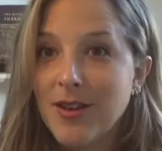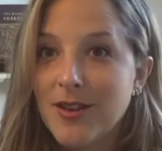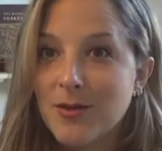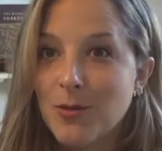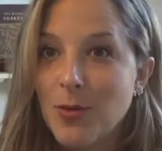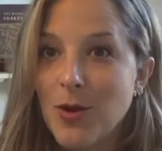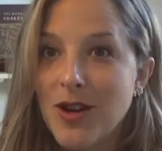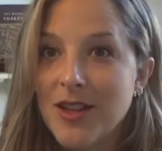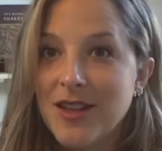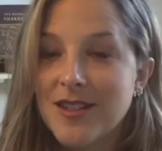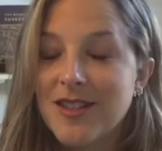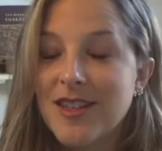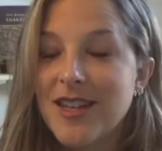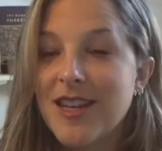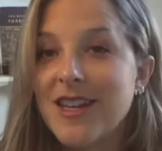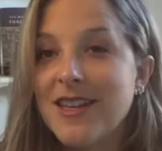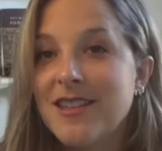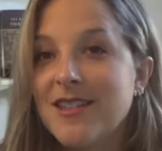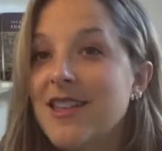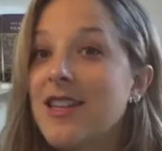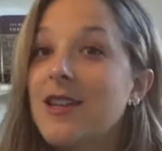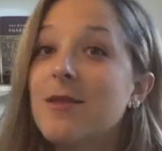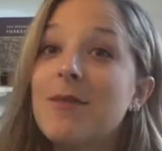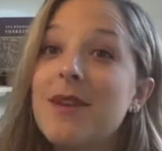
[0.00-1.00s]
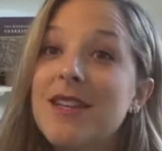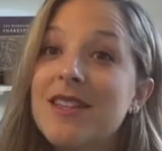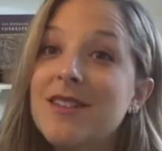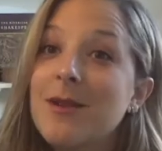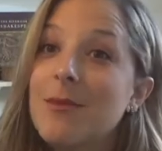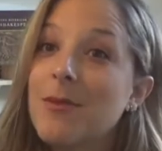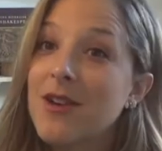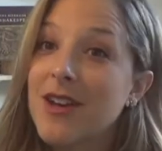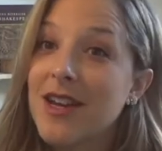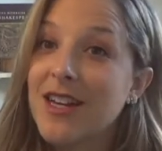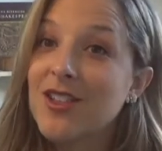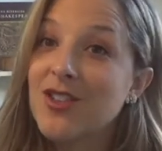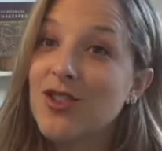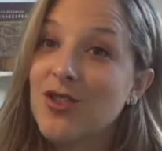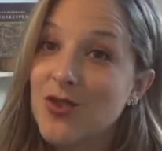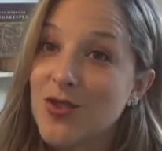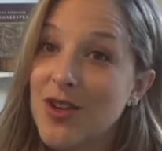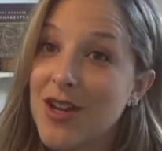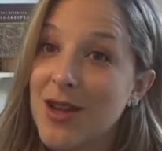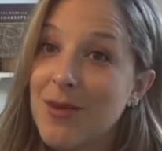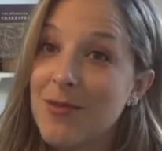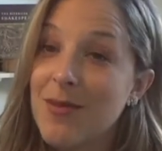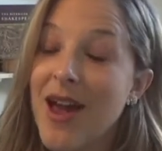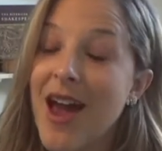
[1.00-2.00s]
ones is in A Midsummer Night's
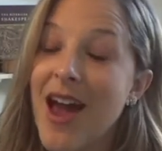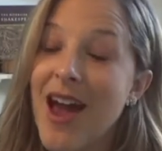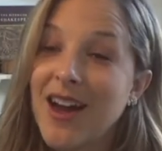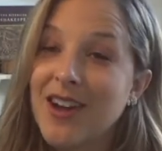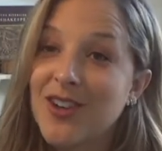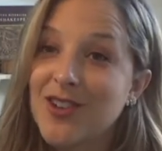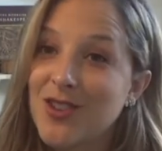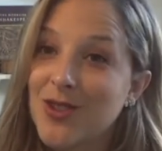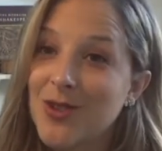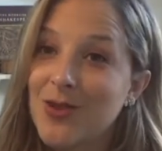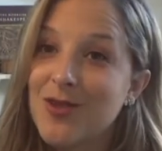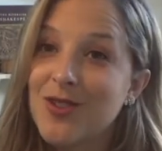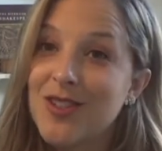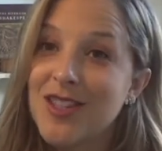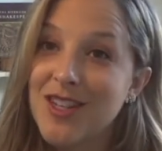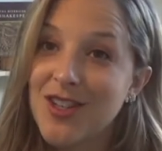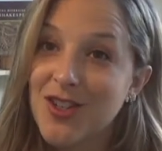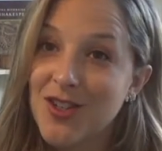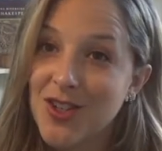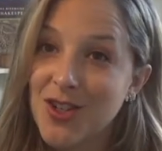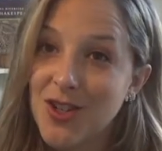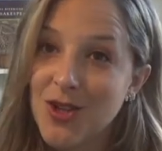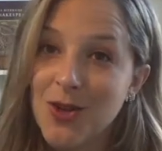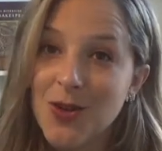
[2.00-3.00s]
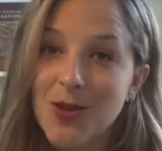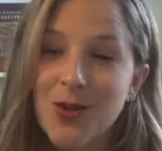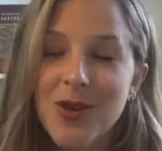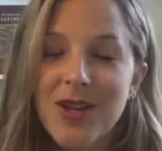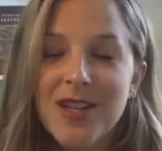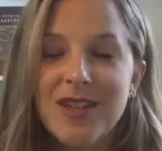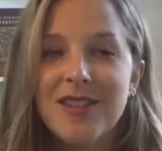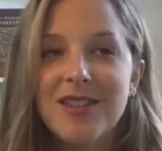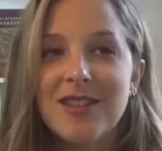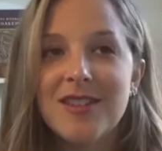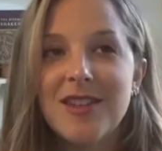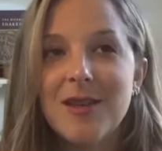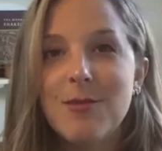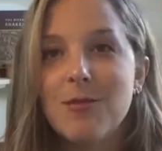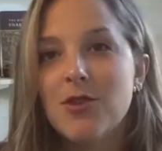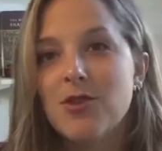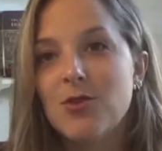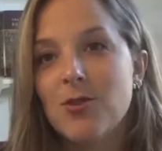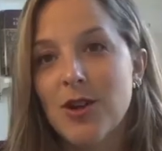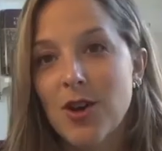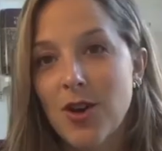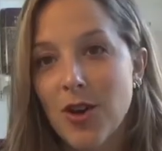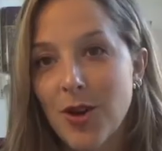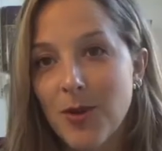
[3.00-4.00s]
Dream, Act 2, Scene 2. It's a scene
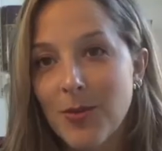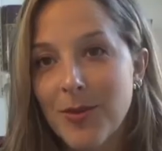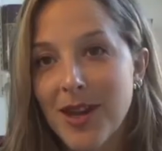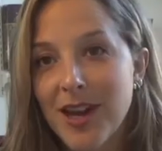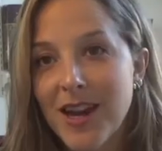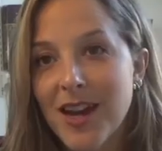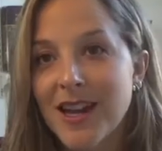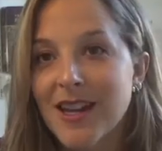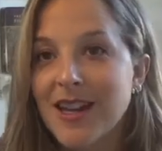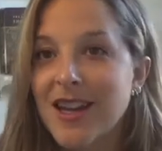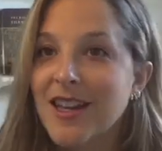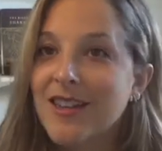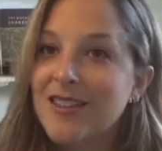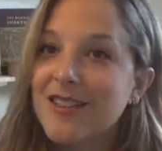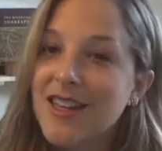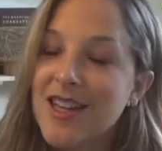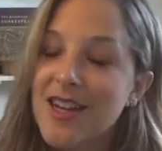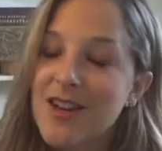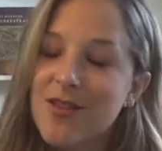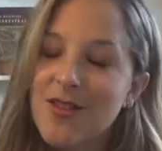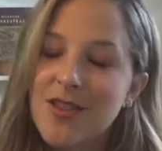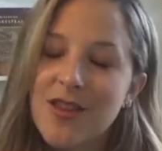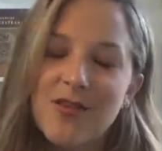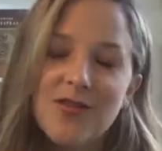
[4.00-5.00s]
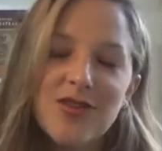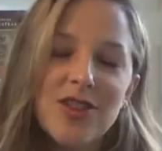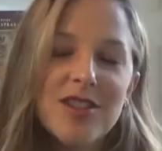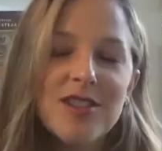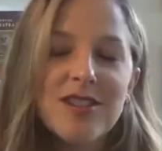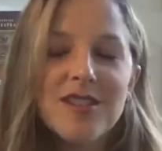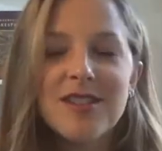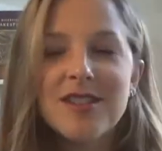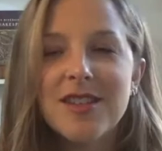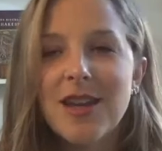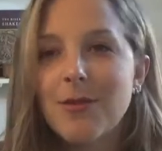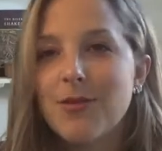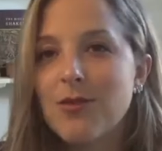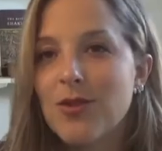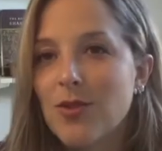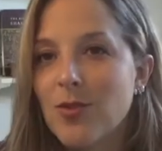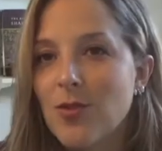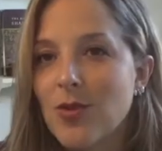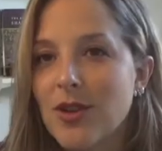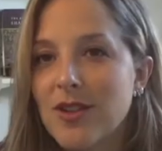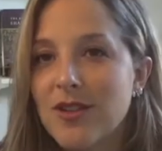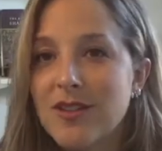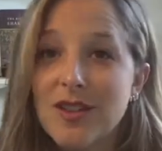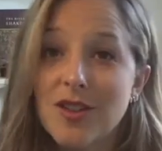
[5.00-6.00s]
between Hermia and Lysander. They've just escaped the
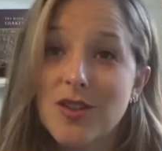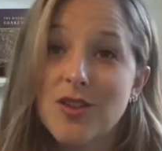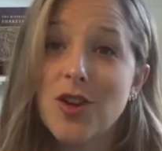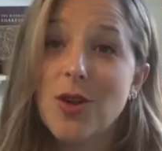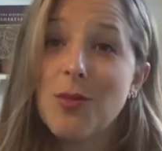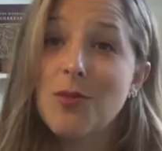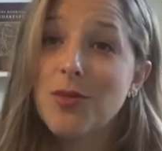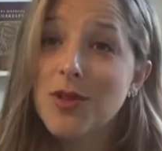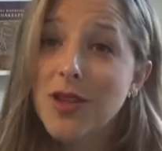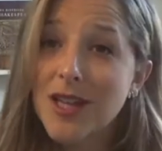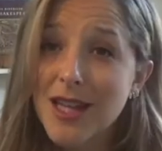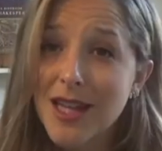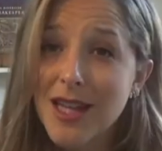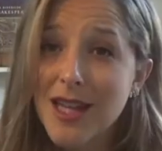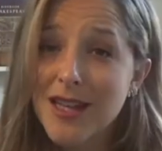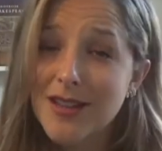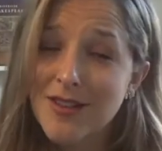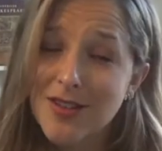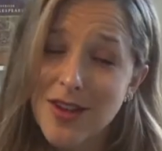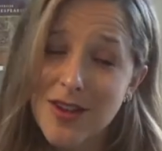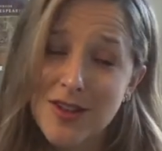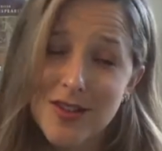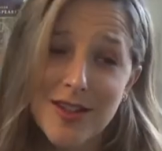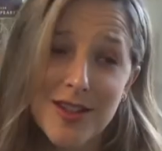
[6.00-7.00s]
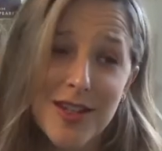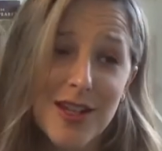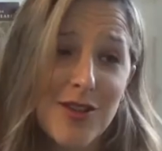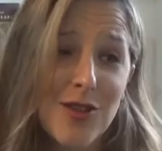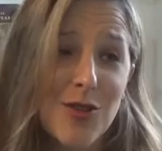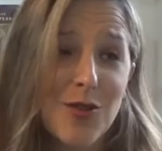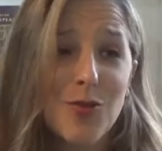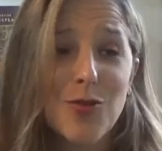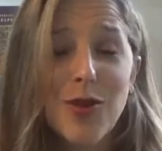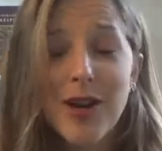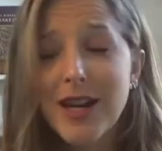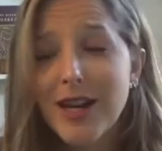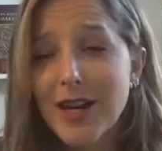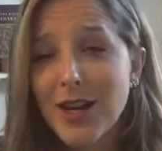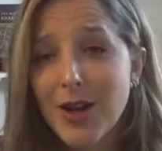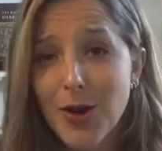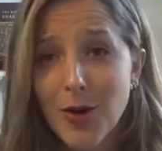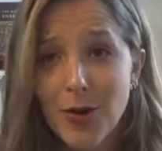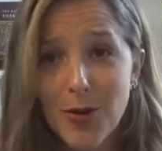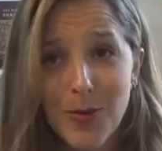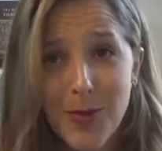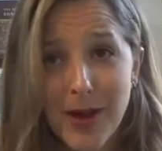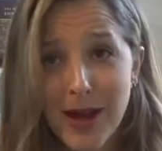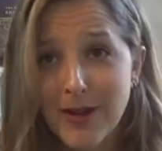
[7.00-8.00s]
woods. They're completely exhausted and they're ready to go
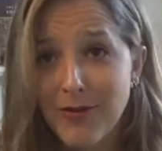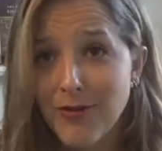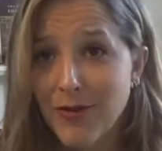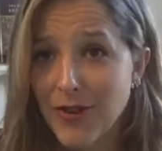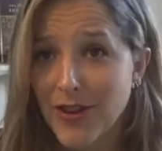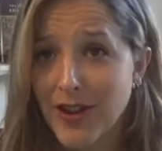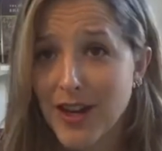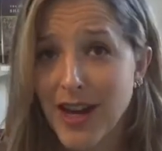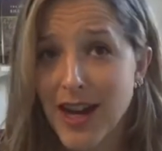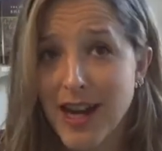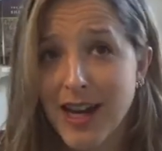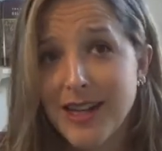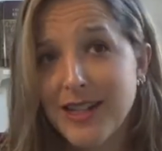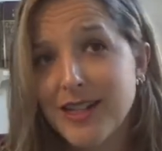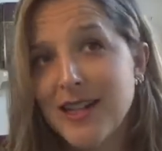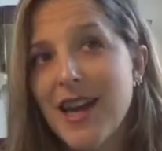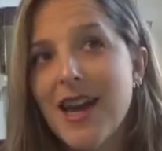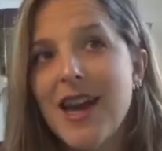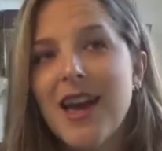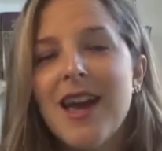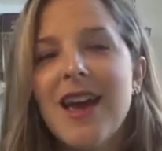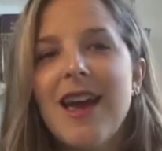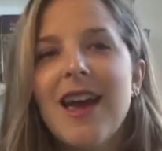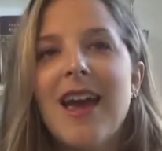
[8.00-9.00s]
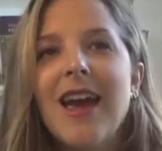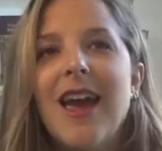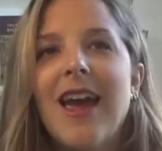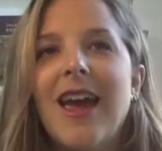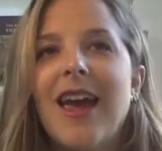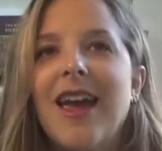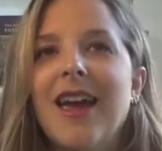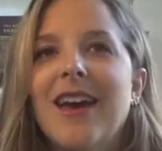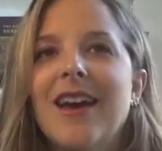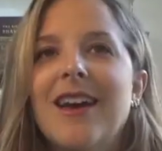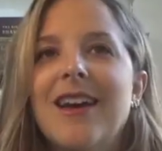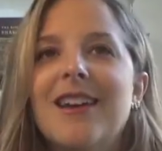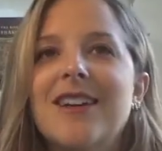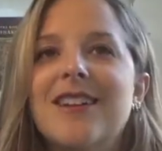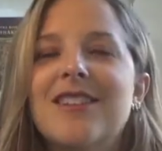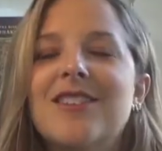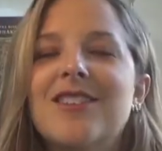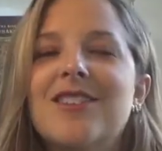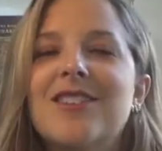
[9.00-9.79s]
to bed for the night. And